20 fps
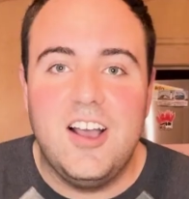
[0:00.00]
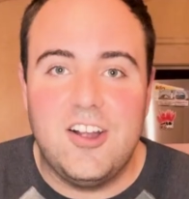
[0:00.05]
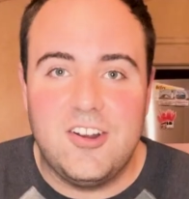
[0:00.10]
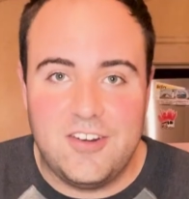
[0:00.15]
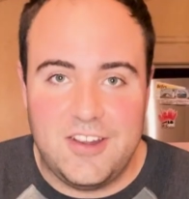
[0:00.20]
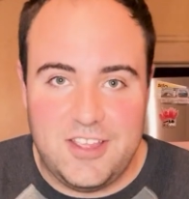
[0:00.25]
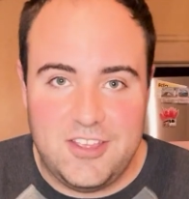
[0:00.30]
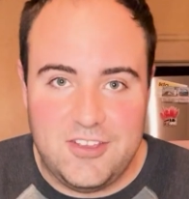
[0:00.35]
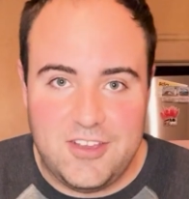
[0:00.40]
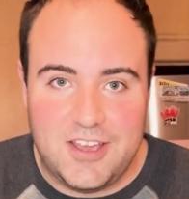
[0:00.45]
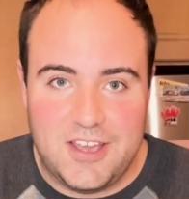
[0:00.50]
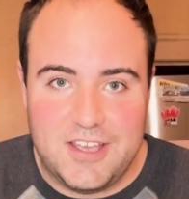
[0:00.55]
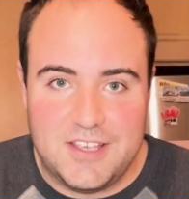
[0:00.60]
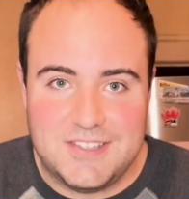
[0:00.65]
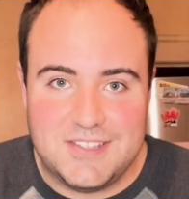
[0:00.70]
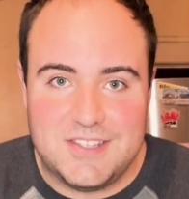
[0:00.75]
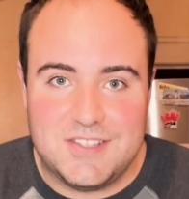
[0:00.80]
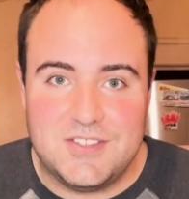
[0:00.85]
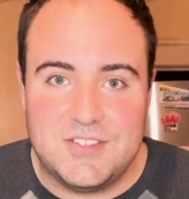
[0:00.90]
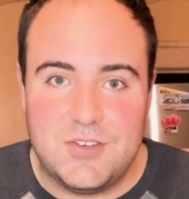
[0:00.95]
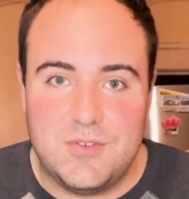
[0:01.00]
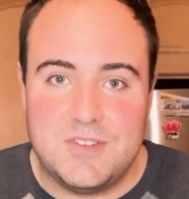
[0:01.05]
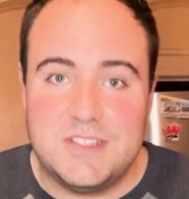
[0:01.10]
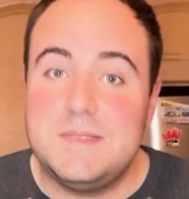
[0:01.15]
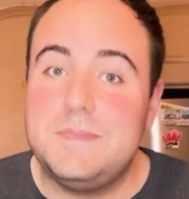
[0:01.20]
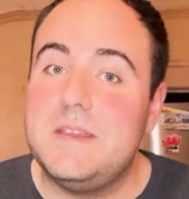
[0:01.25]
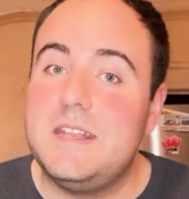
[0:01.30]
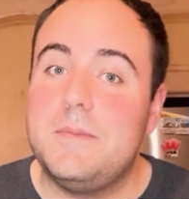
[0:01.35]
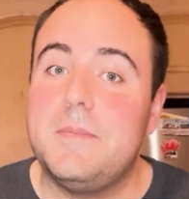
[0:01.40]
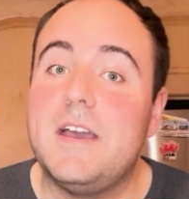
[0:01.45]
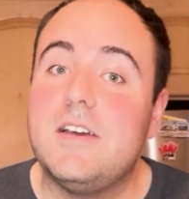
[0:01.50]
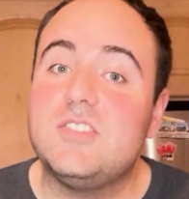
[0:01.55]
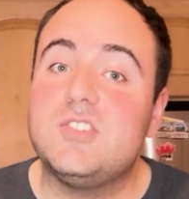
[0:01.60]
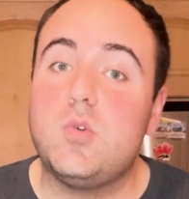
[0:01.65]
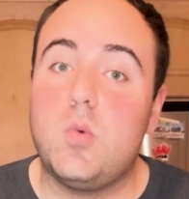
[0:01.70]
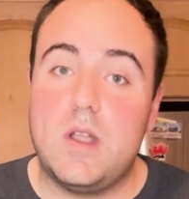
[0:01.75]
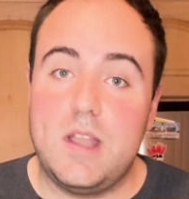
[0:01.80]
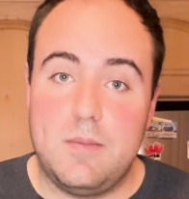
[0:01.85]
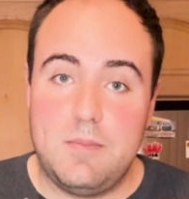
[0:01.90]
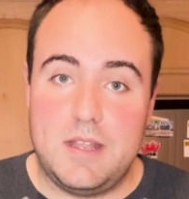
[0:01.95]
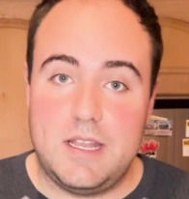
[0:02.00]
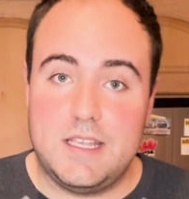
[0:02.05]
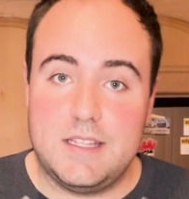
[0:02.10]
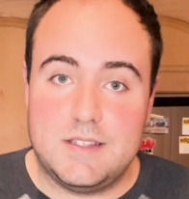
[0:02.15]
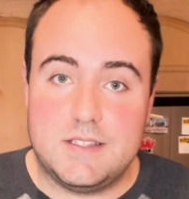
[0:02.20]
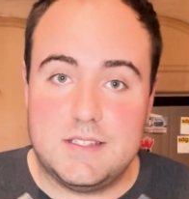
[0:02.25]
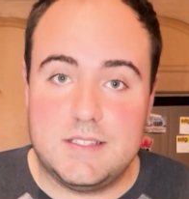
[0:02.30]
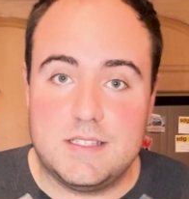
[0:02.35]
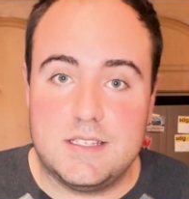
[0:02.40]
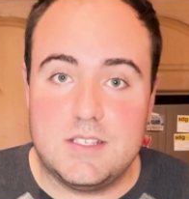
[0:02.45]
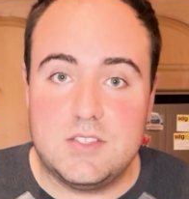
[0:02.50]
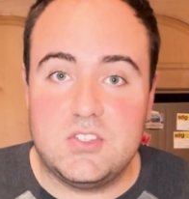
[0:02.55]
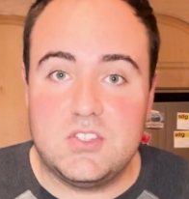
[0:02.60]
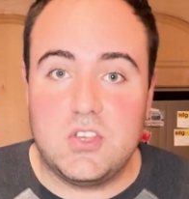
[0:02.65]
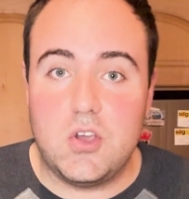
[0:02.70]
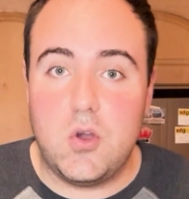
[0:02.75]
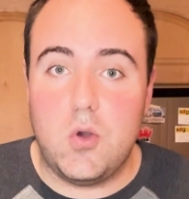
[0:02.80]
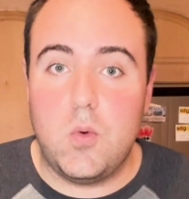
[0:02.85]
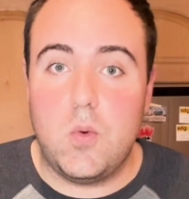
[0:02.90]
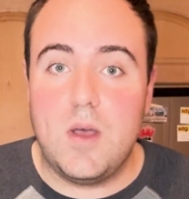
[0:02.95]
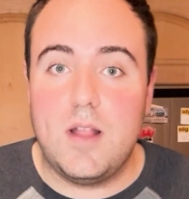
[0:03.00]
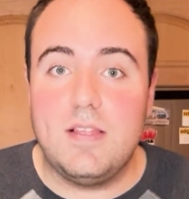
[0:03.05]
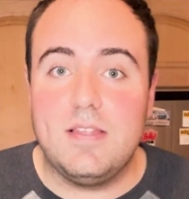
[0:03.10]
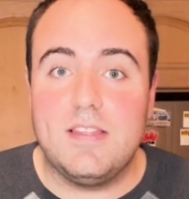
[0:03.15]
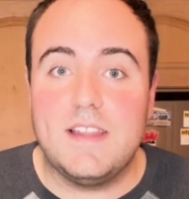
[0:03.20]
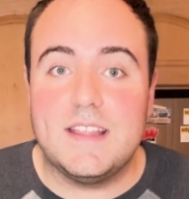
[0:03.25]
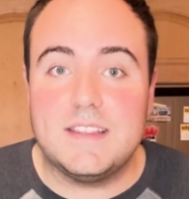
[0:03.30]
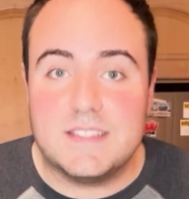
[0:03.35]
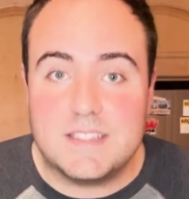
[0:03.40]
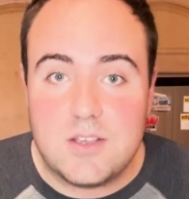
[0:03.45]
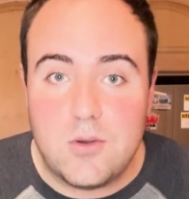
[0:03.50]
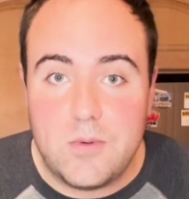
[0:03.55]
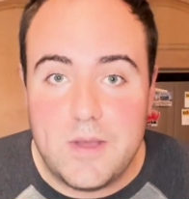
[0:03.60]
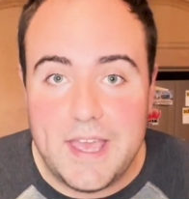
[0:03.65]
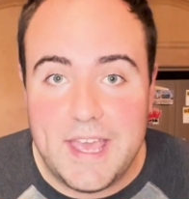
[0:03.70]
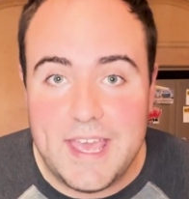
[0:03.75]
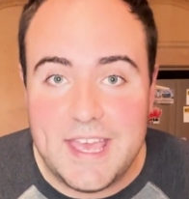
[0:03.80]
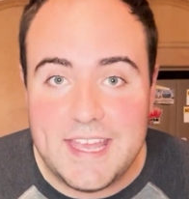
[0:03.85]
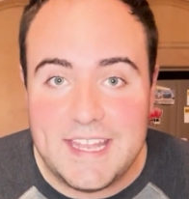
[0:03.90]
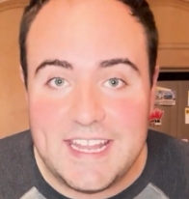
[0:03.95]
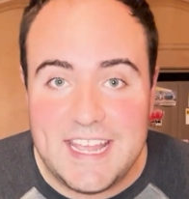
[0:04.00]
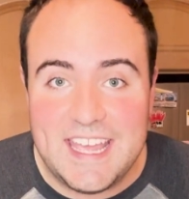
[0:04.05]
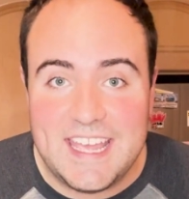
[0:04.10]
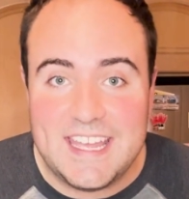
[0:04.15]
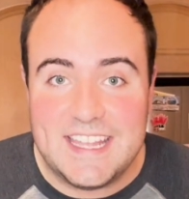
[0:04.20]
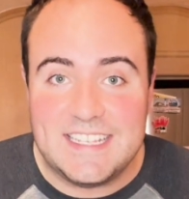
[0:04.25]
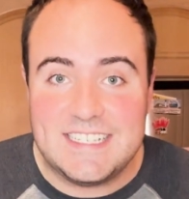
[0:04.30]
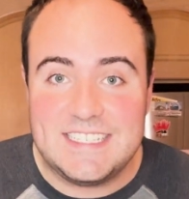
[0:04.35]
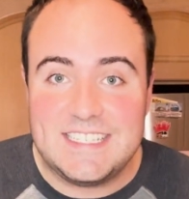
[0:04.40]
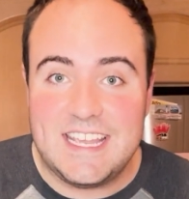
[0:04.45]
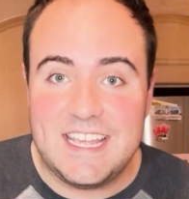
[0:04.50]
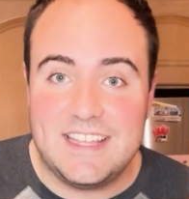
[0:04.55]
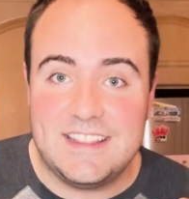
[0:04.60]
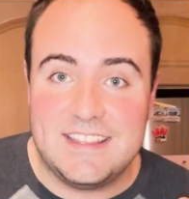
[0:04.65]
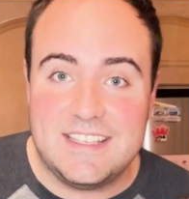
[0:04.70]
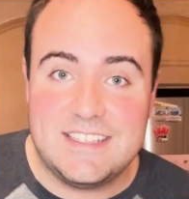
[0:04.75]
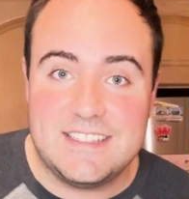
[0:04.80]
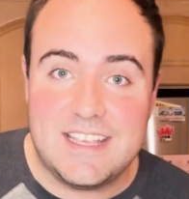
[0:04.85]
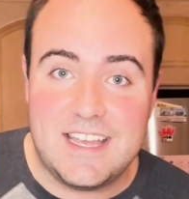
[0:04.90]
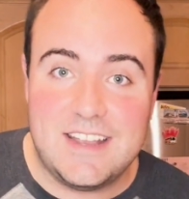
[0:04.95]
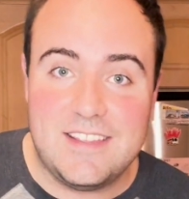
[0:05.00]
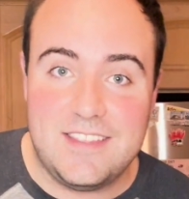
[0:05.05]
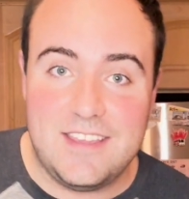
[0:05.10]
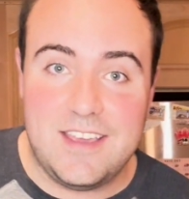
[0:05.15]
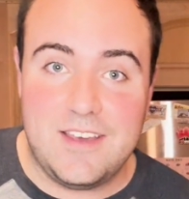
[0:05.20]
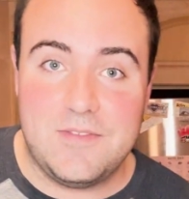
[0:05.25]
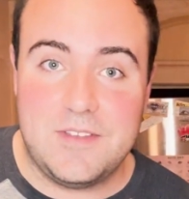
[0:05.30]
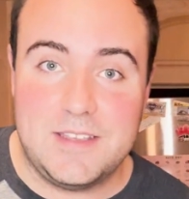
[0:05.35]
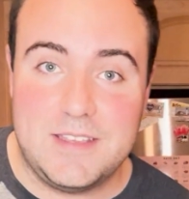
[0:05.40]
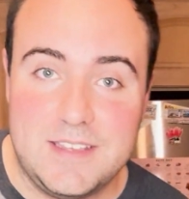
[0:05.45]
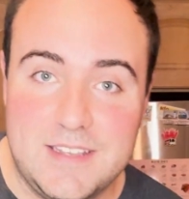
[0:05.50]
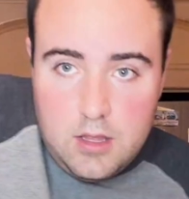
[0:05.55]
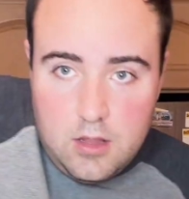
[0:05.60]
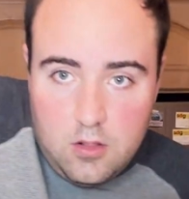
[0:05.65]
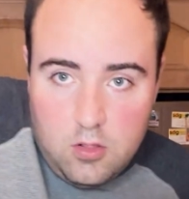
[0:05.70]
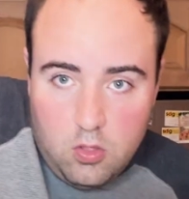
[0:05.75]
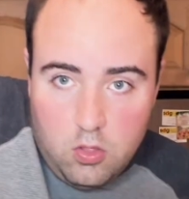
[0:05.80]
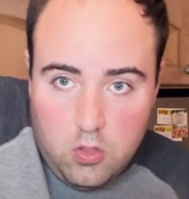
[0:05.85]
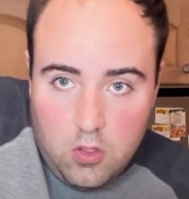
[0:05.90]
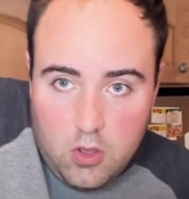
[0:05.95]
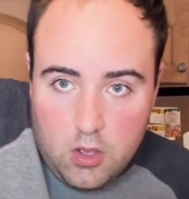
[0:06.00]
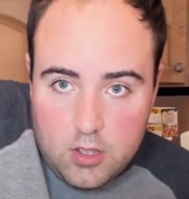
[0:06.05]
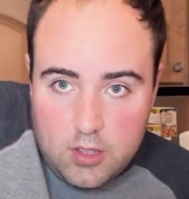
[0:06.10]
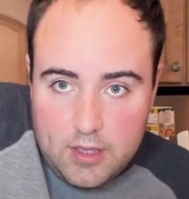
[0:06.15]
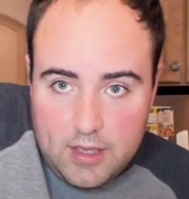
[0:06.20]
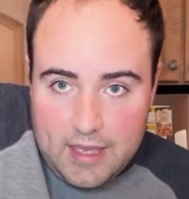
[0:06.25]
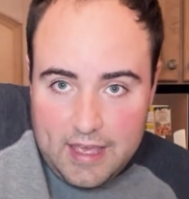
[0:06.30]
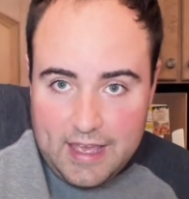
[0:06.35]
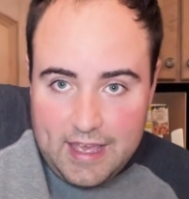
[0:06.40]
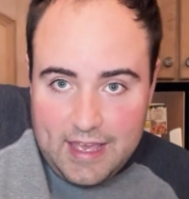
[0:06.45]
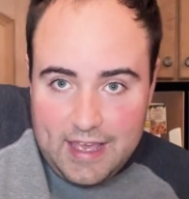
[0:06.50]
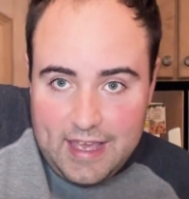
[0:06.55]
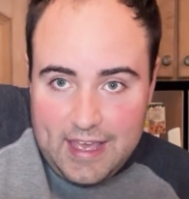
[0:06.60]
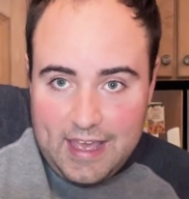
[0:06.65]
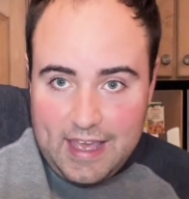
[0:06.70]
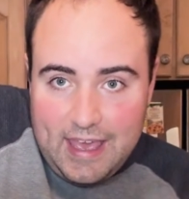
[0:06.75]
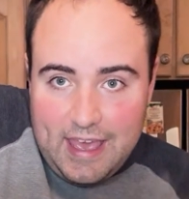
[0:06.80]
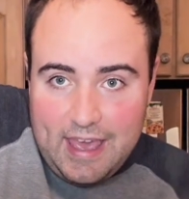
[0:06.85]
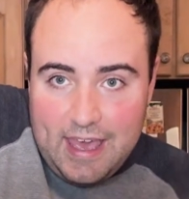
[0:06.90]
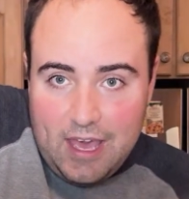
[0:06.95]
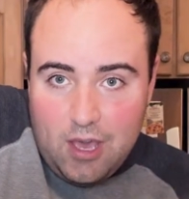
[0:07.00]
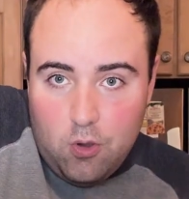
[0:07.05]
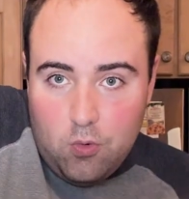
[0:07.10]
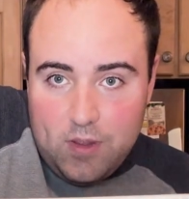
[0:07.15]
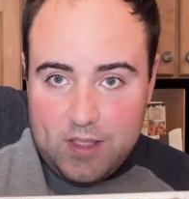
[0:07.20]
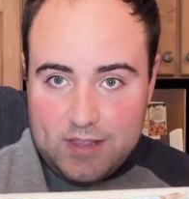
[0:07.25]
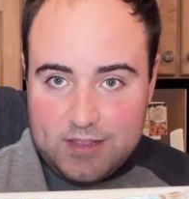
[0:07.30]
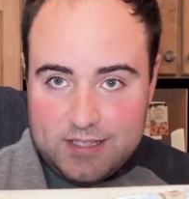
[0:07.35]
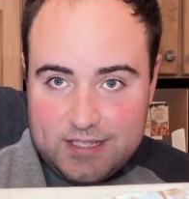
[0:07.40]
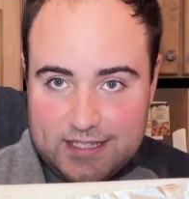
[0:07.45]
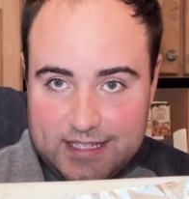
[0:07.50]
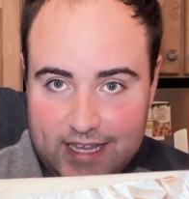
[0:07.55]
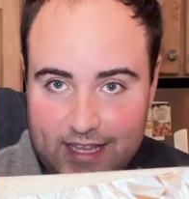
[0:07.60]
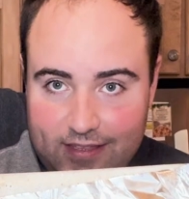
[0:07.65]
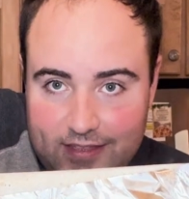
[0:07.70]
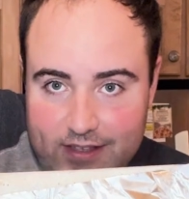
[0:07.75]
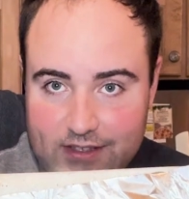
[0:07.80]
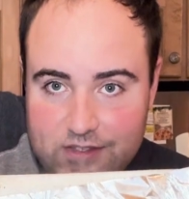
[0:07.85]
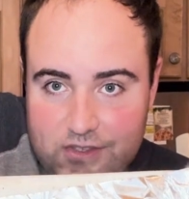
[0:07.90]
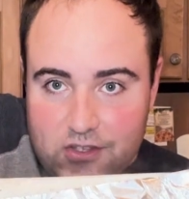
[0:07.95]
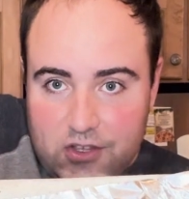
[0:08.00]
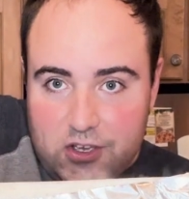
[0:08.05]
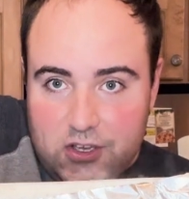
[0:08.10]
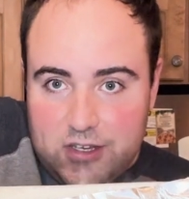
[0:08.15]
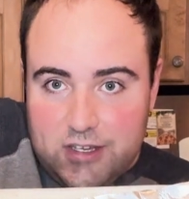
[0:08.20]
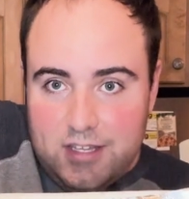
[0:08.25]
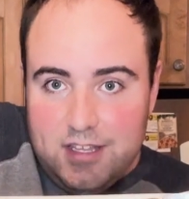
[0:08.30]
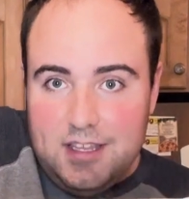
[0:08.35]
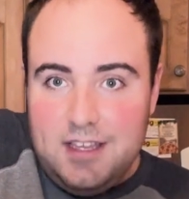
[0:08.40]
All right, you guys, so it's been about 20 minutes. So let's go ahead and take these out of the oven. Look how insane these look.